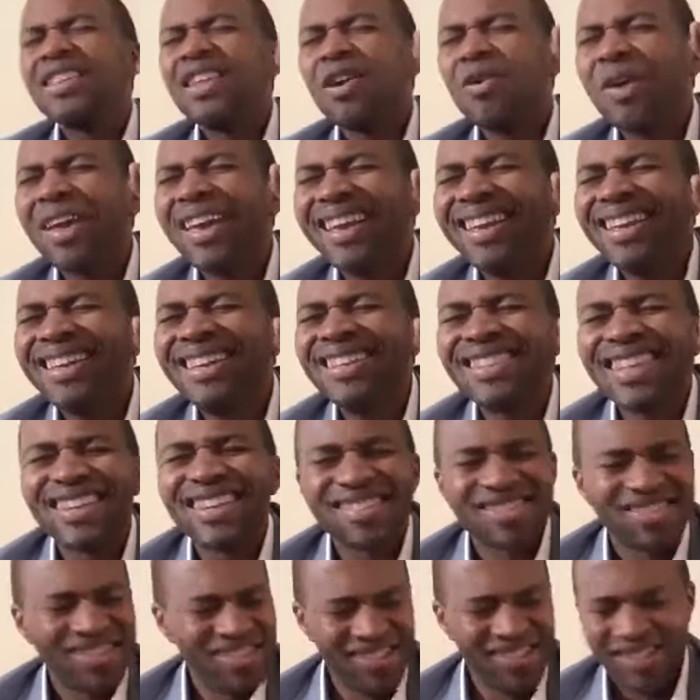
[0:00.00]
They were
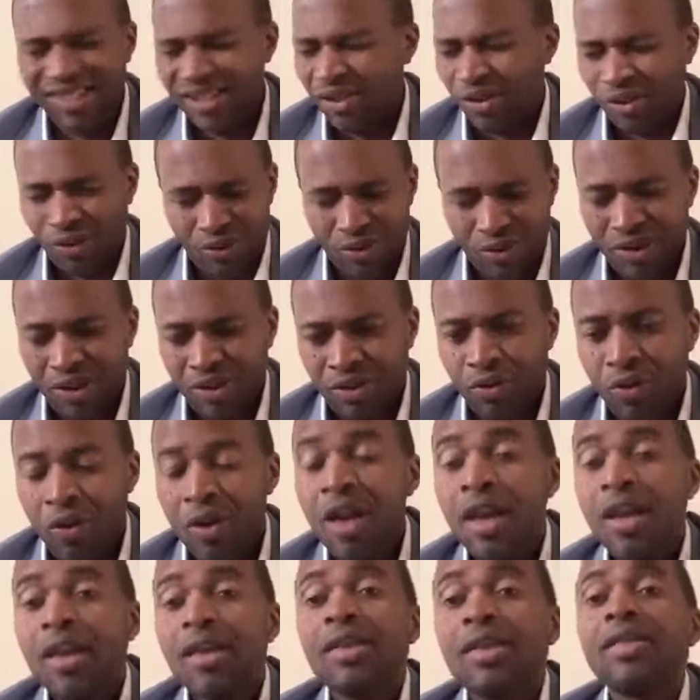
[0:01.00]
interceding, glory to God.
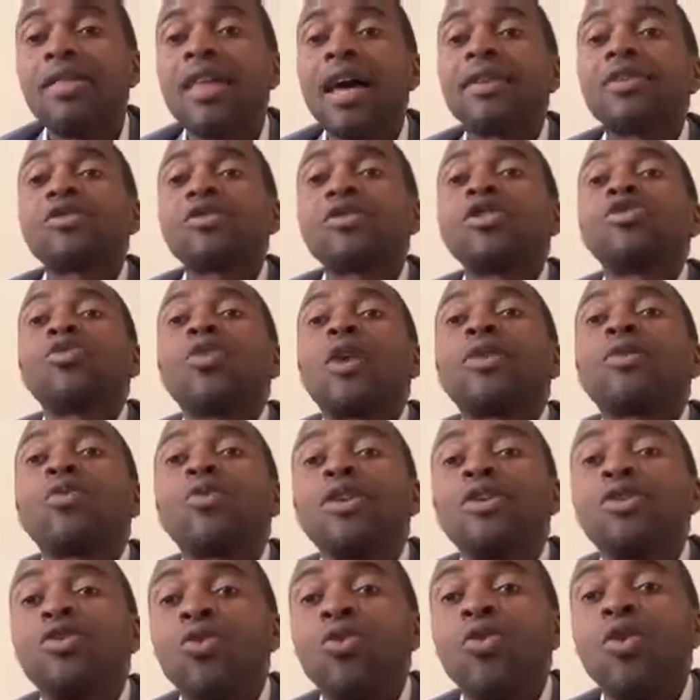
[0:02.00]
That is what
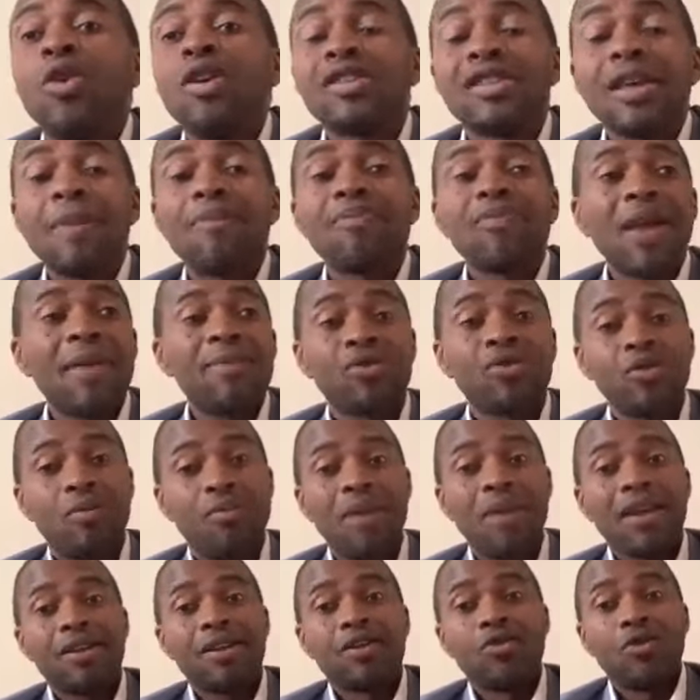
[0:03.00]
we do. Sometimes you
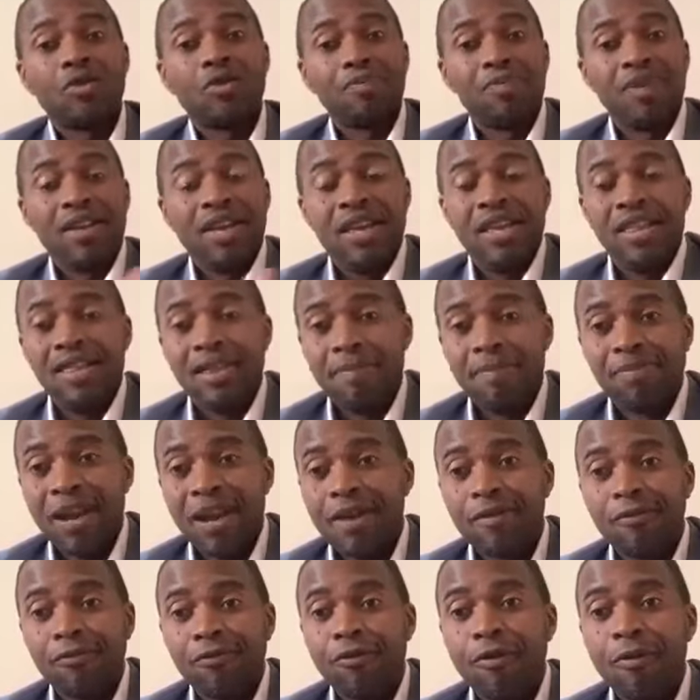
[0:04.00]
might not be in the
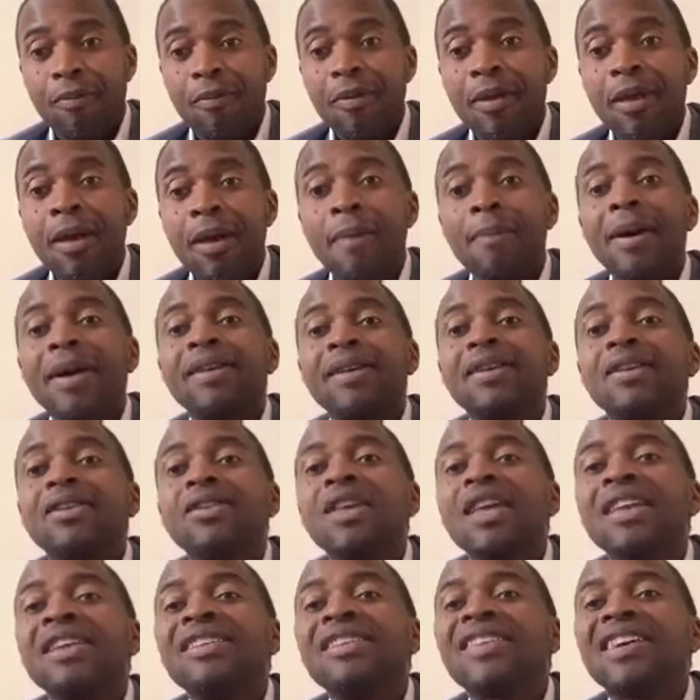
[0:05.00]
platform, but
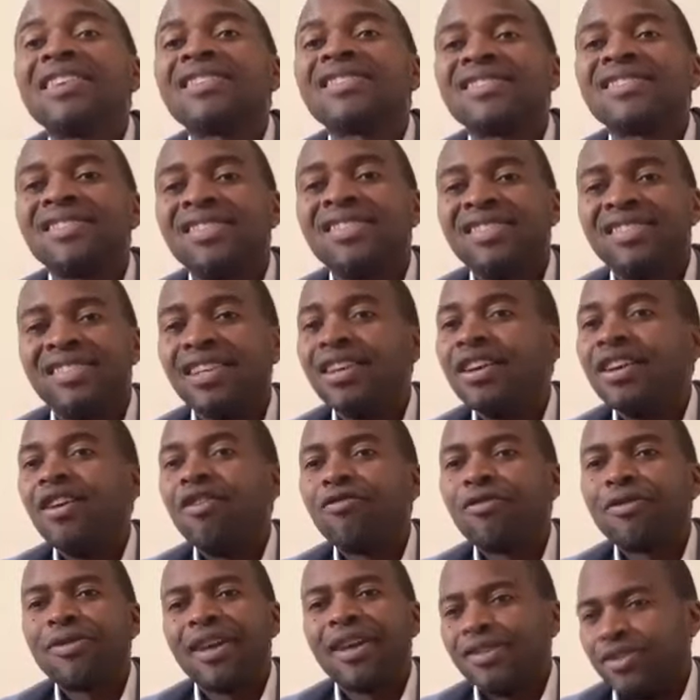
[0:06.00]
intercede
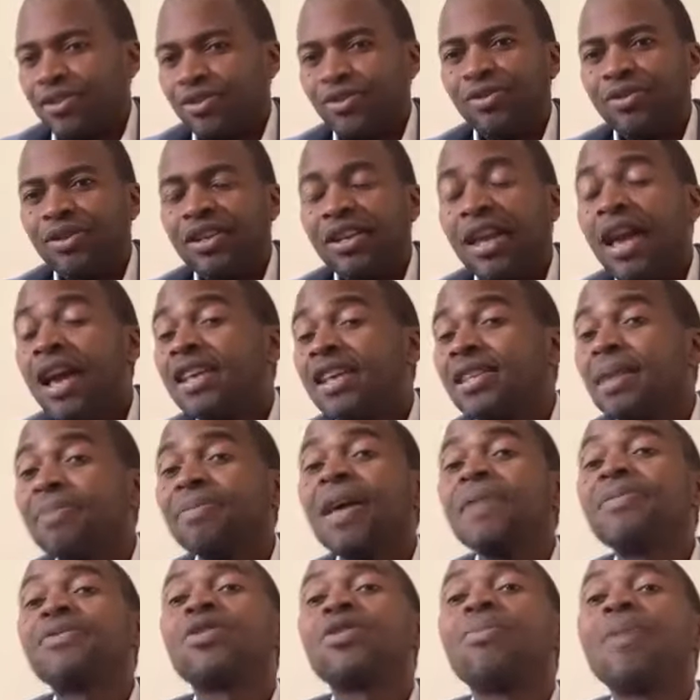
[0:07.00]
for that unit.
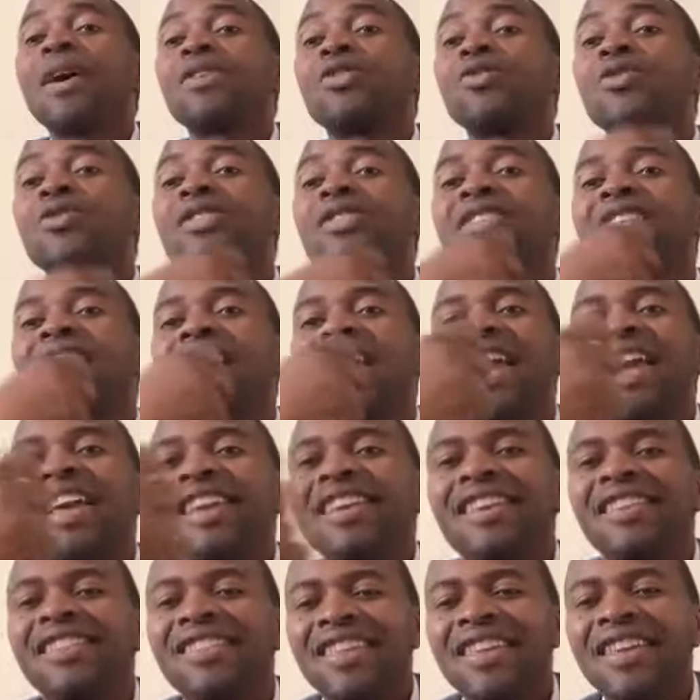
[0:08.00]
Sometimes you might not say
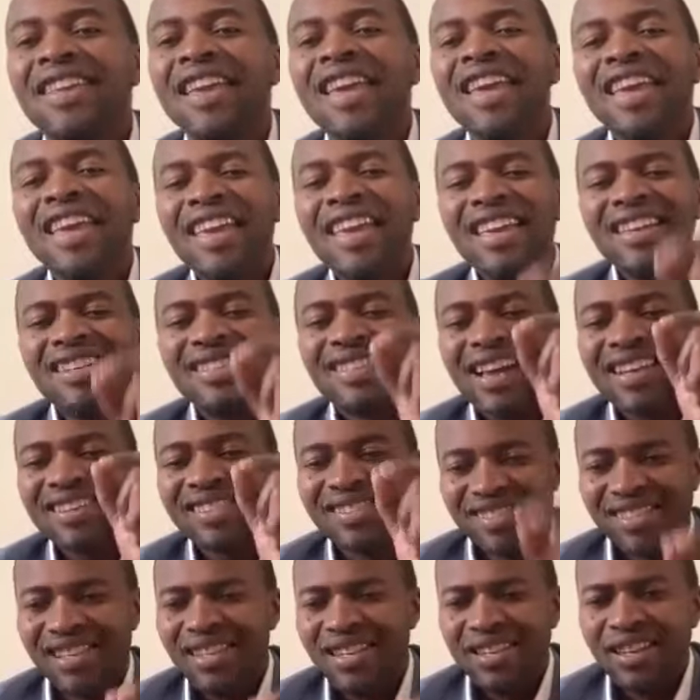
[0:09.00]
anything,
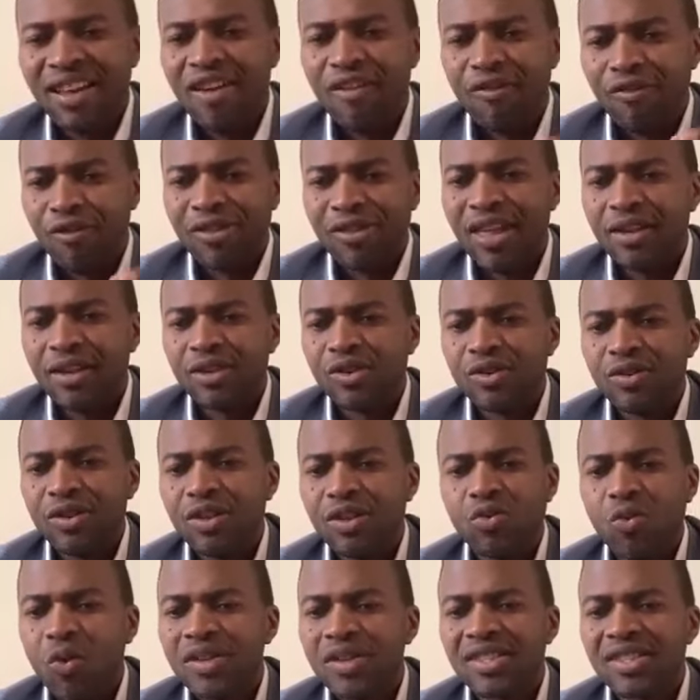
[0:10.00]
intercede for that
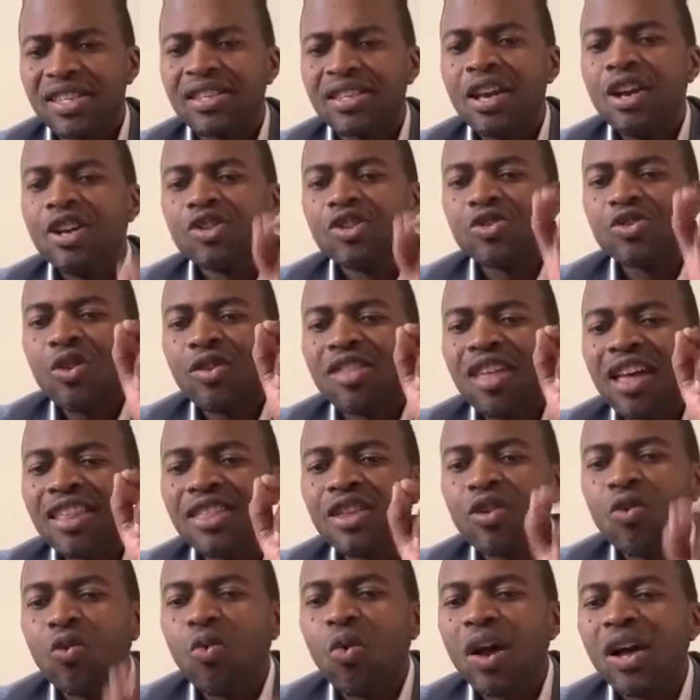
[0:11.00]
unit. What's this? So that
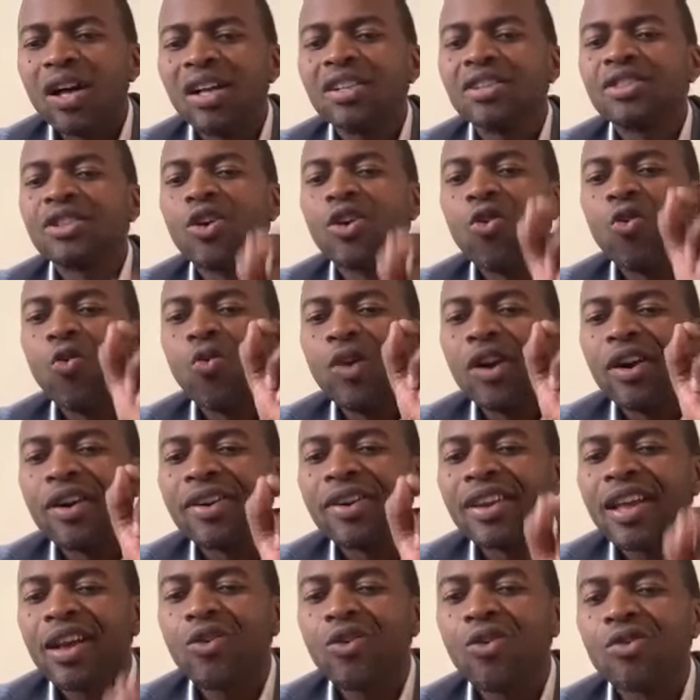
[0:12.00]
the world will
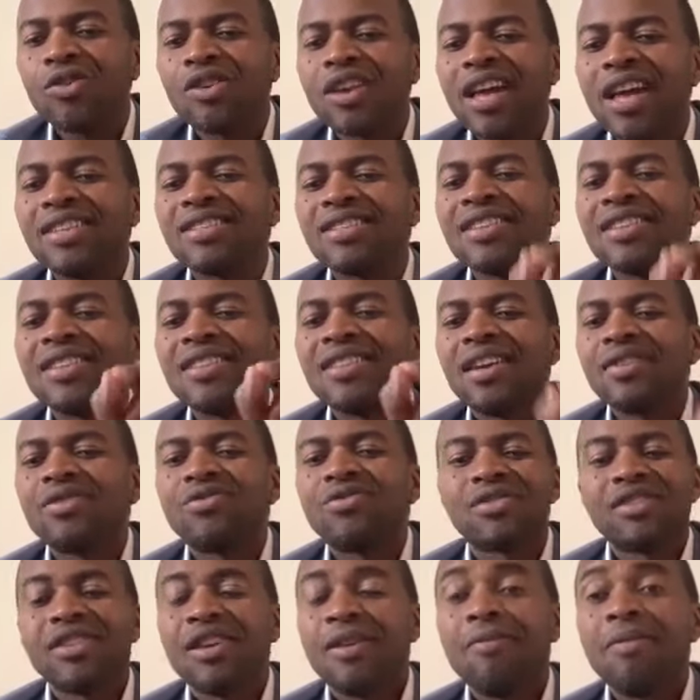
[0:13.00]
recognize that
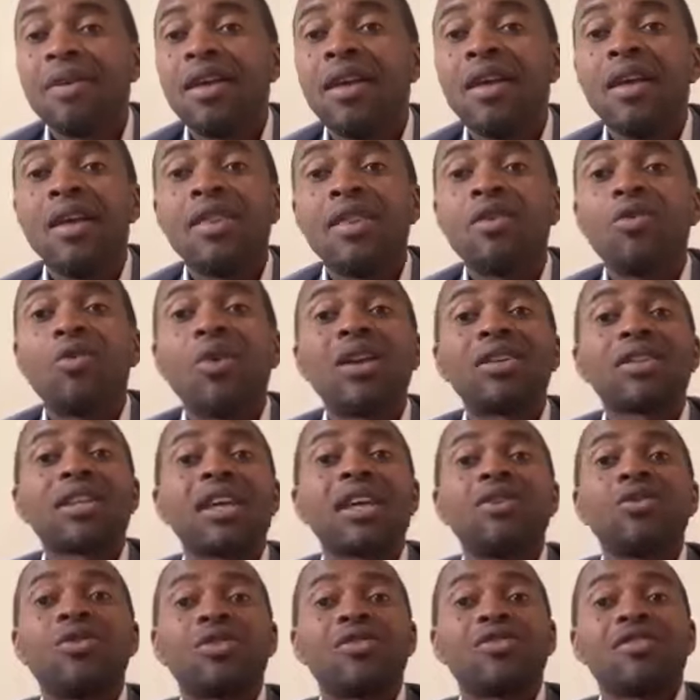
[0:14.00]
you send me. The world
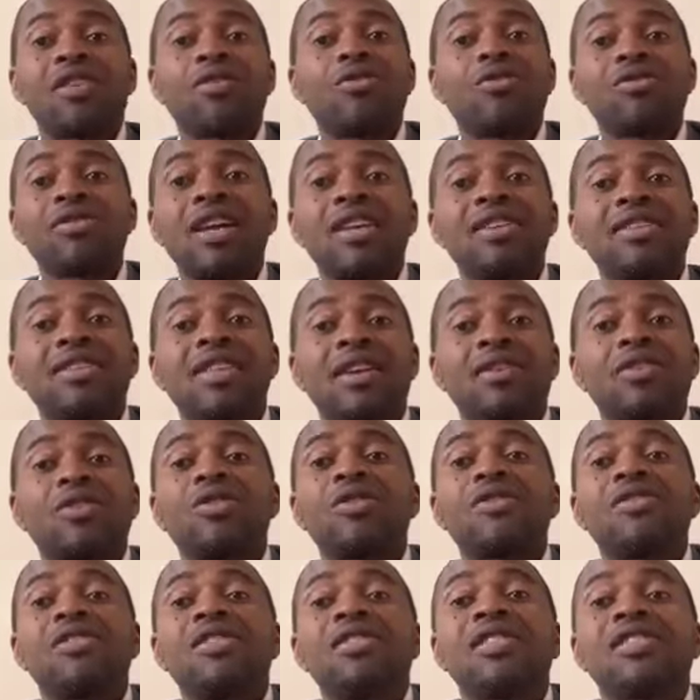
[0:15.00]
cannot recognize that
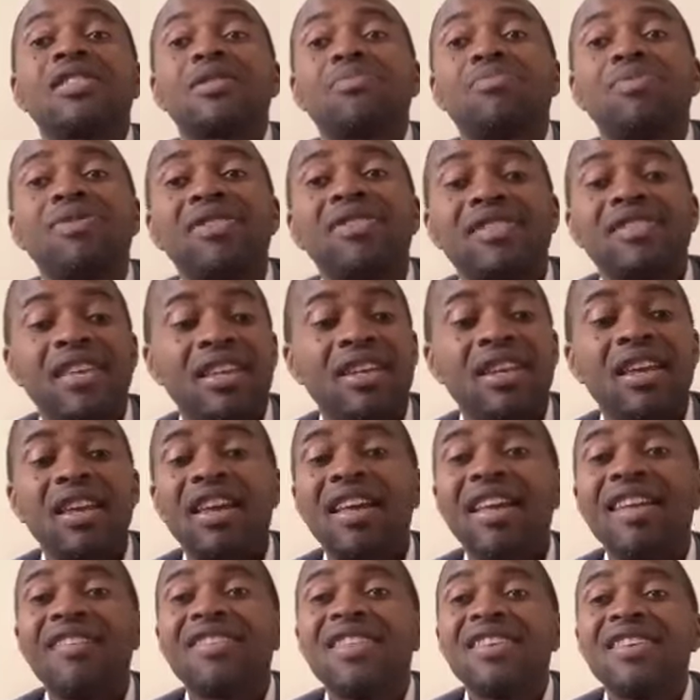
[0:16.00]
Jesus has been saying
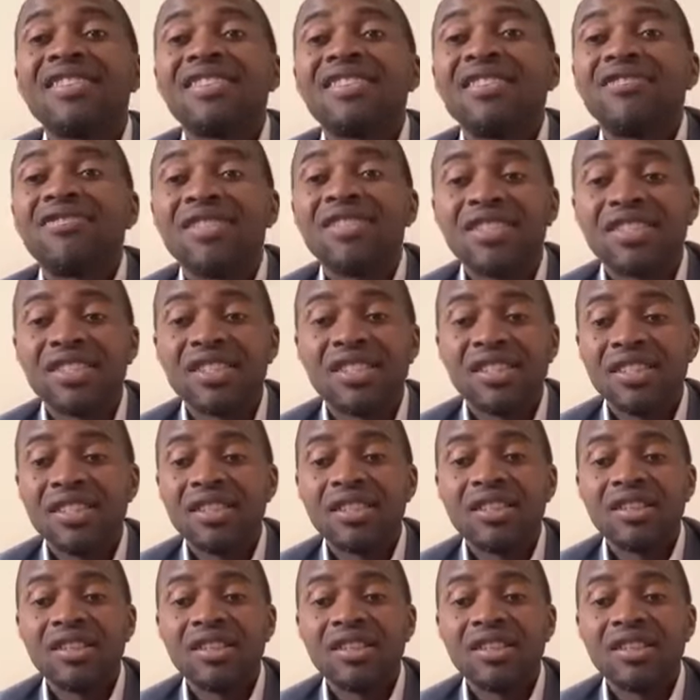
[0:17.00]
there's division.